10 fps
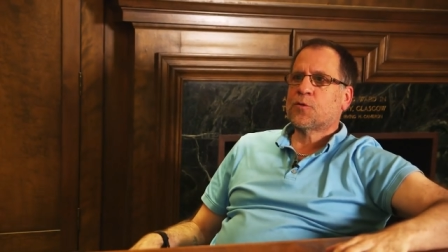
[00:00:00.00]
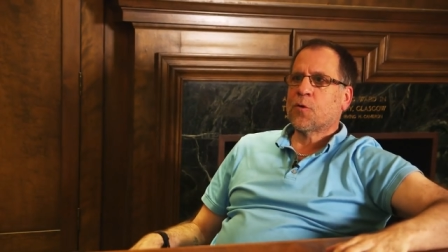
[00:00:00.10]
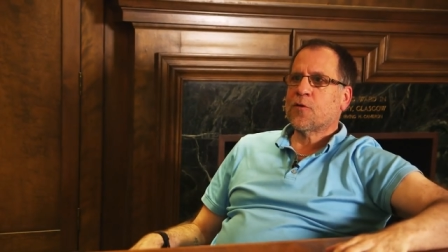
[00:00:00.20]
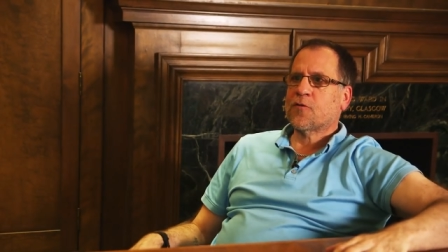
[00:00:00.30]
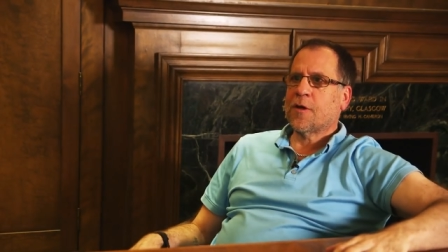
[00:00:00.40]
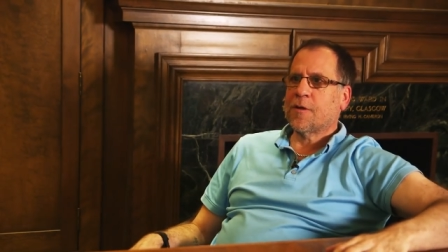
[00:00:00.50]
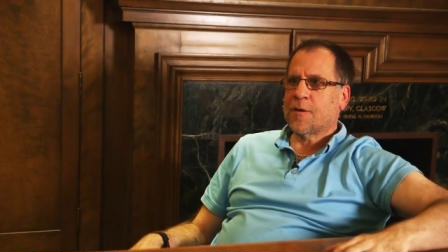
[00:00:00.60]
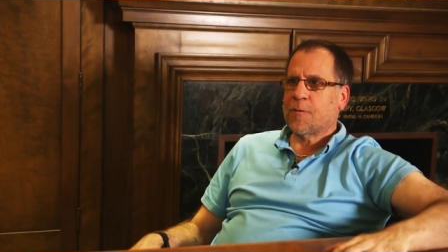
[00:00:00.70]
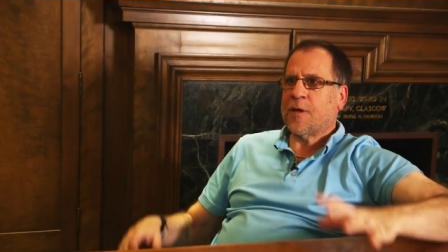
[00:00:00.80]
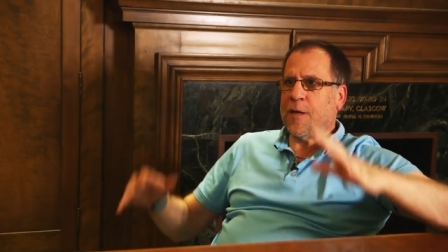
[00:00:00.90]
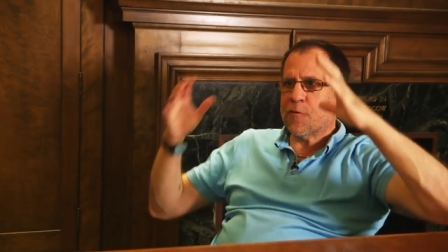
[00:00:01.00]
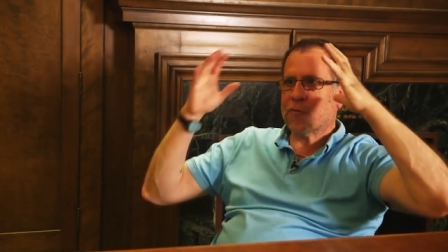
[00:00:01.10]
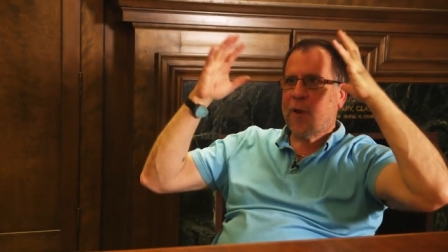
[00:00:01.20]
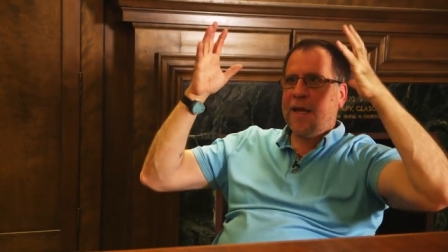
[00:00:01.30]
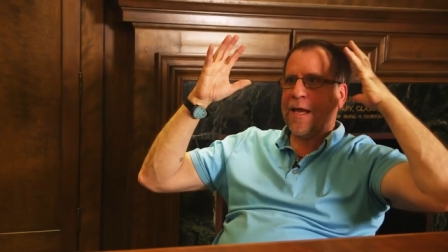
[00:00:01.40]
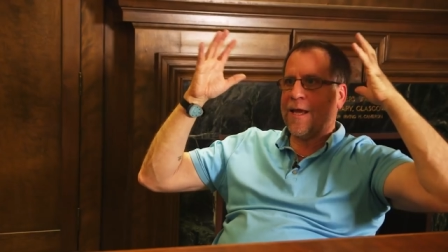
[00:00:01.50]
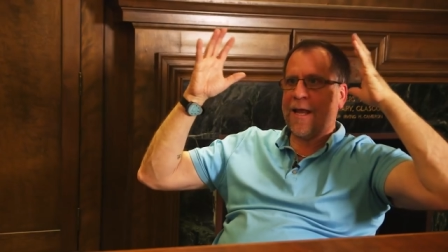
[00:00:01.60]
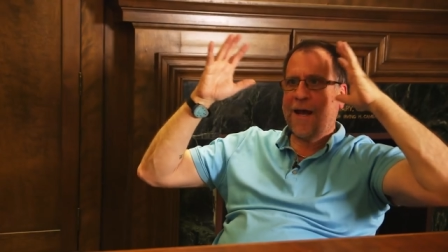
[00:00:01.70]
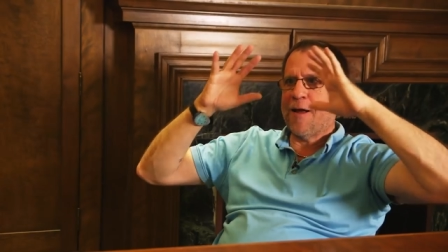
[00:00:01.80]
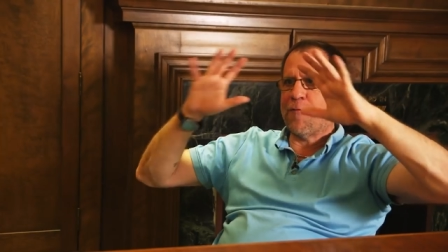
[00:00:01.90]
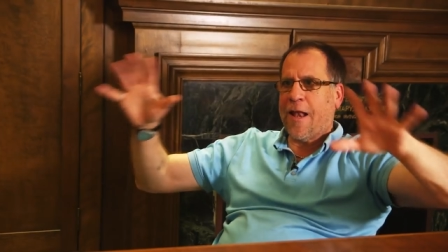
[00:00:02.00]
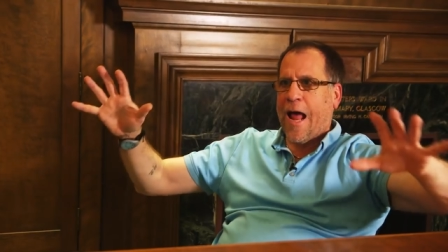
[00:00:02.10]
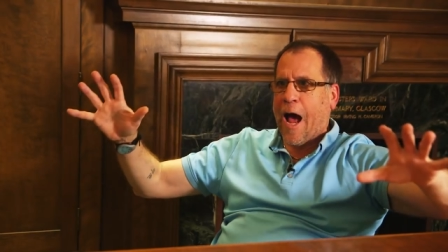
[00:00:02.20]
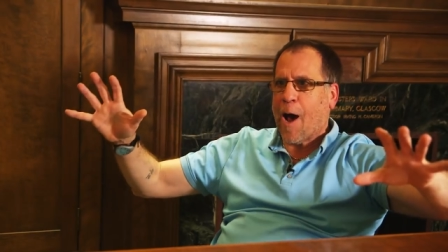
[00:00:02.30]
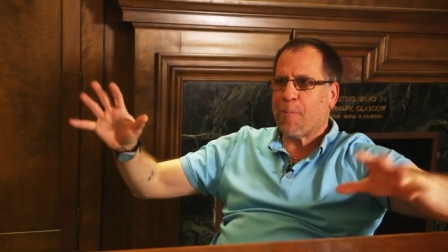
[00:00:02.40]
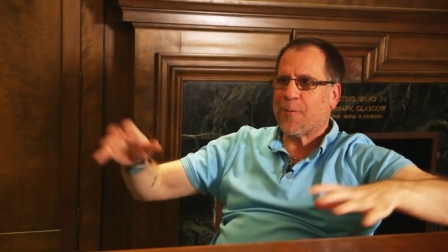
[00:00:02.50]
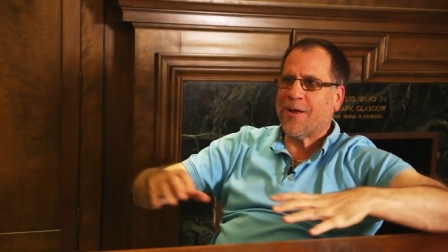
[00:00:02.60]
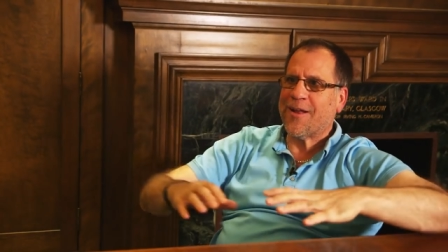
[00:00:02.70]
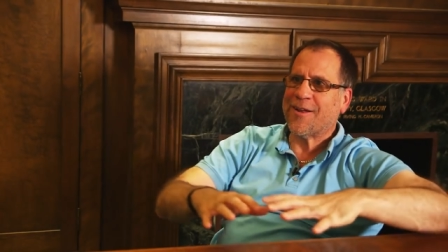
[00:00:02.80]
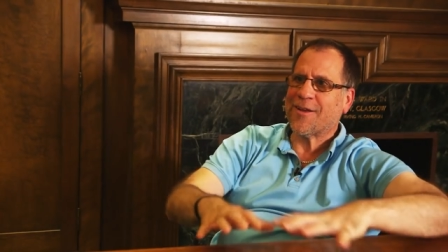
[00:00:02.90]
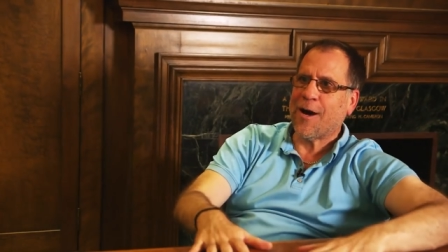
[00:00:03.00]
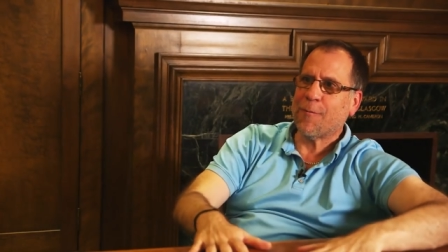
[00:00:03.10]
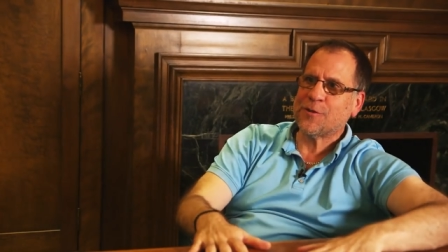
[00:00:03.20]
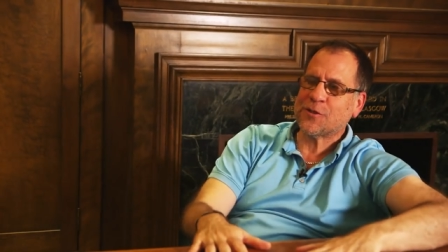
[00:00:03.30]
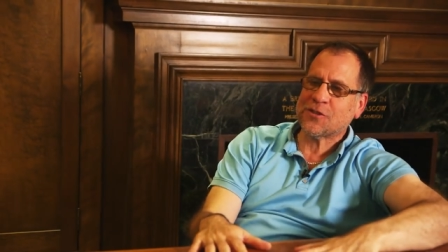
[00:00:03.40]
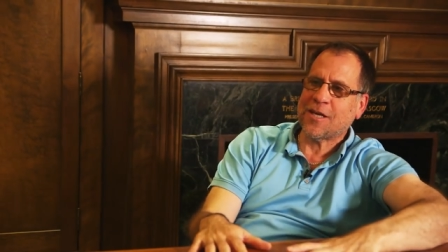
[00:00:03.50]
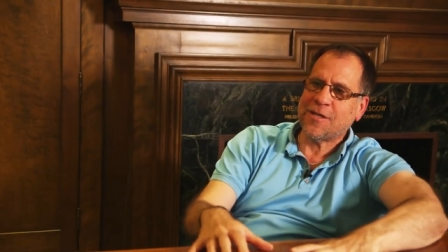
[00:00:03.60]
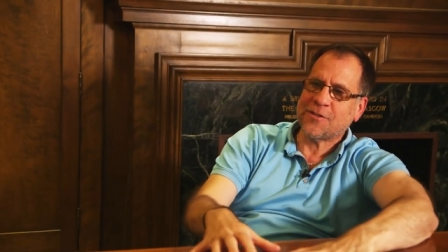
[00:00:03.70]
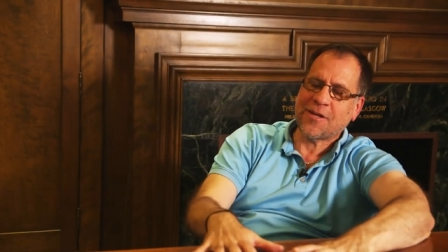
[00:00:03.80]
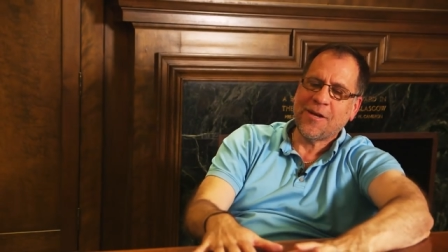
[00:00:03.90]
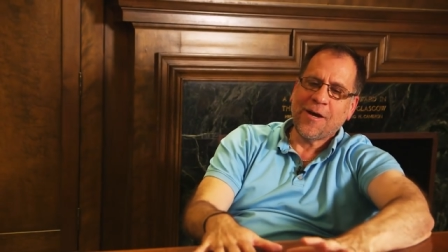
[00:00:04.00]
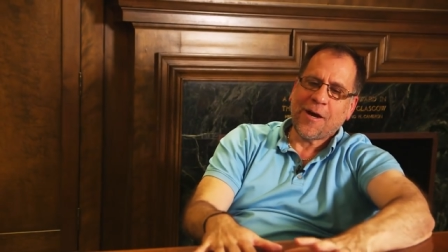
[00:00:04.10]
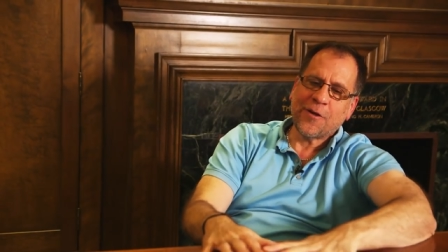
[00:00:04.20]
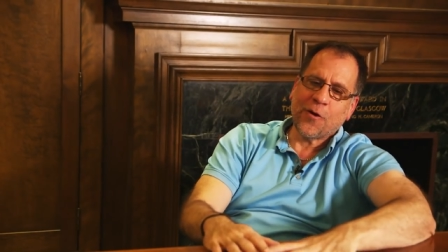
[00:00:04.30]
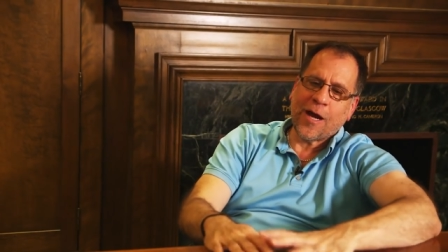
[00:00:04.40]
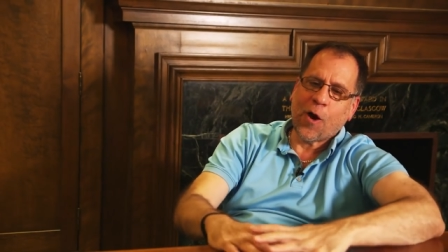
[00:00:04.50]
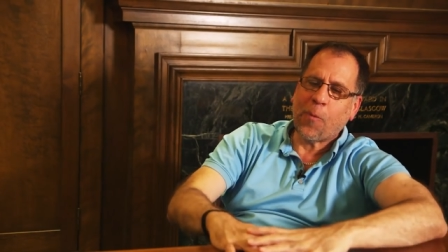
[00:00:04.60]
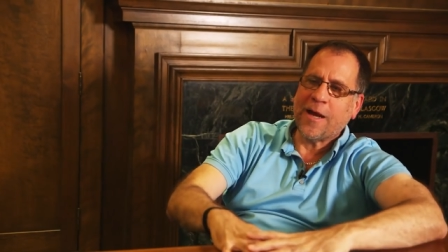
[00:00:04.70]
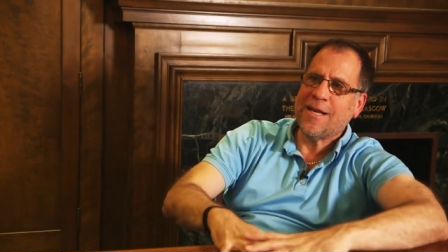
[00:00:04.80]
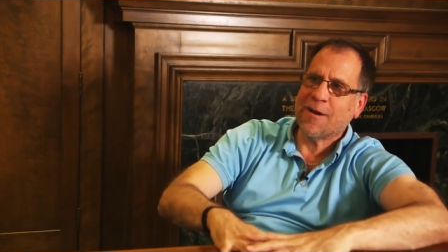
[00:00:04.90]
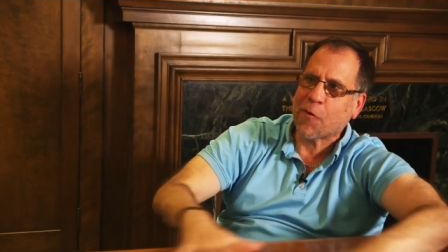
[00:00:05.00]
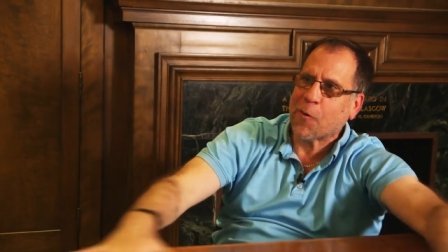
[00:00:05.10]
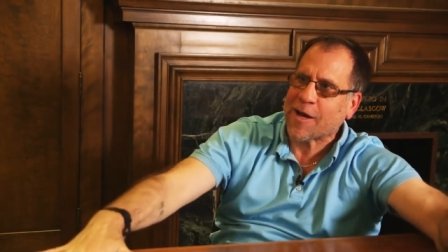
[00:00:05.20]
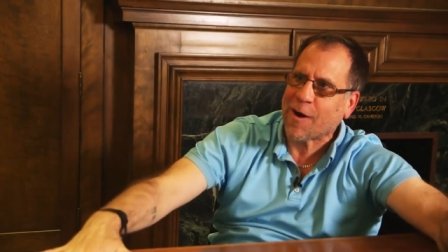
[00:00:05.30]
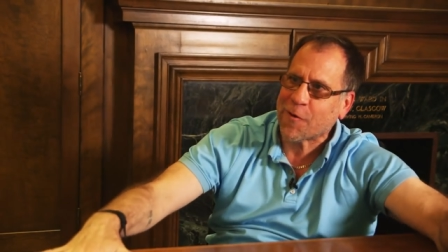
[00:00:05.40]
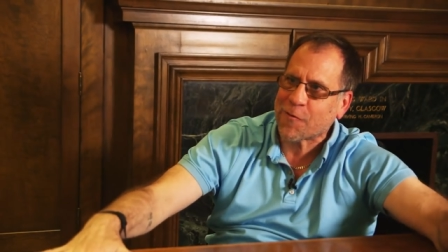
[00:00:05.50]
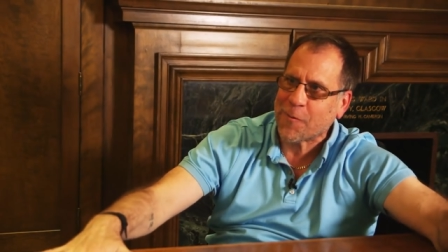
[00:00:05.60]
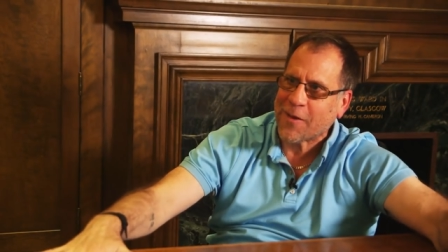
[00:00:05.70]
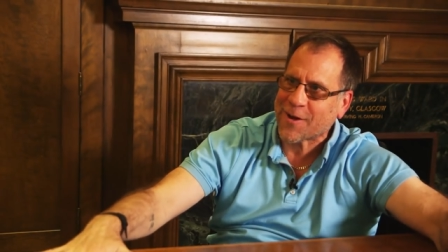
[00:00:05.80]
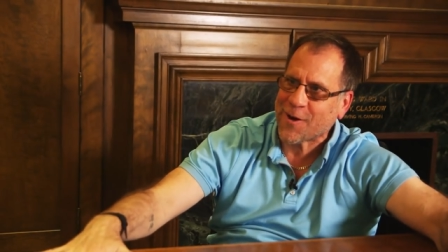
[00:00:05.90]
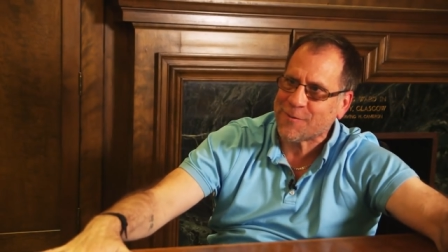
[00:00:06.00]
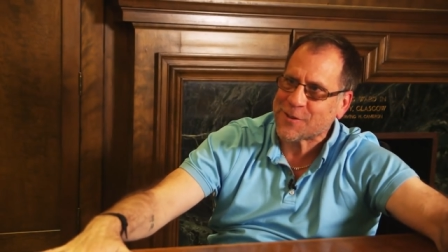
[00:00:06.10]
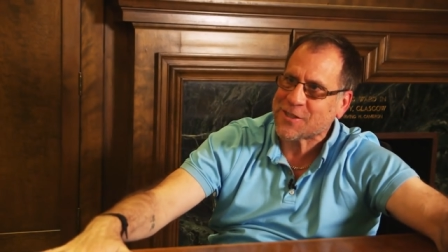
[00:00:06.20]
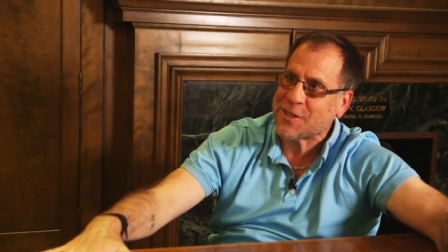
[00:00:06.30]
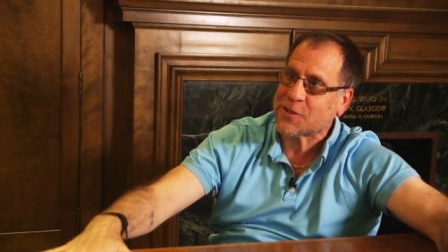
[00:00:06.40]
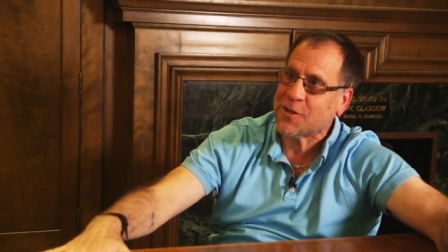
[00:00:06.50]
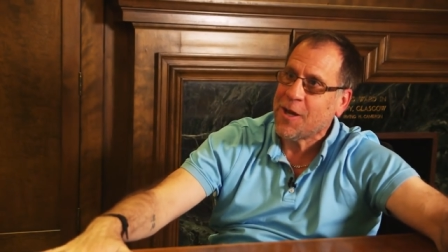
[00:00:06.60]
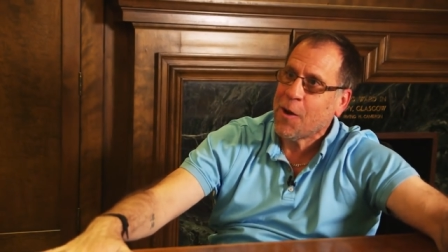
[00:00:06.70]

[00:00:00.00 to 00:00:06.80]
Jordan said, it, he was ringing and he had to have a nap. And, and Guy was just saying, he said, "You know, I hope I never recover from that conversation."